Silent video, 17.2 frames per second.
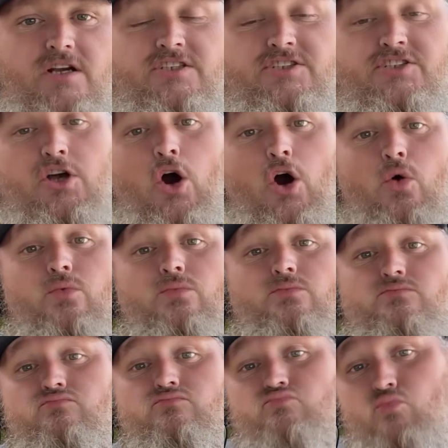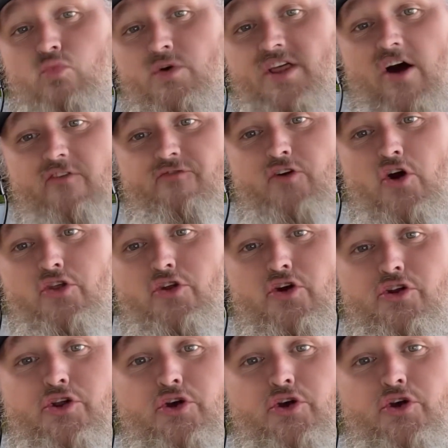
So without further